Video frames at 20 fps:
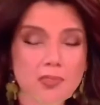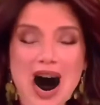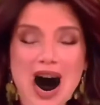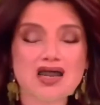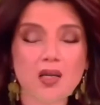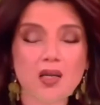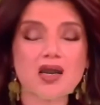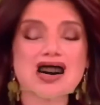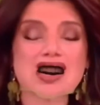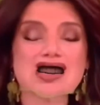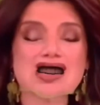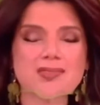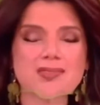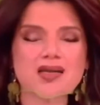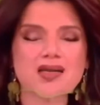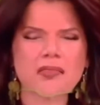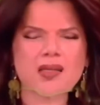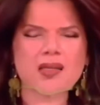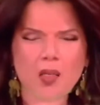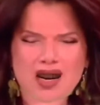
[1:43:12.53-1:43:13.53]
couldn't even
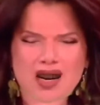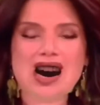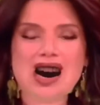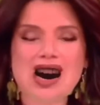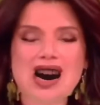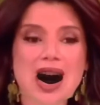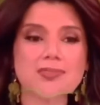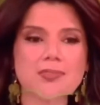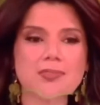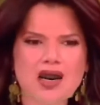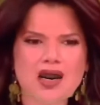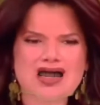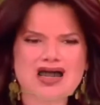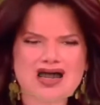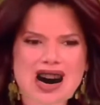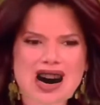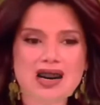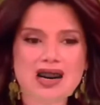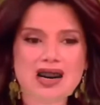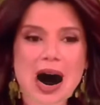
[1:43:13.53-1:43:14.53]
breathe after he said that,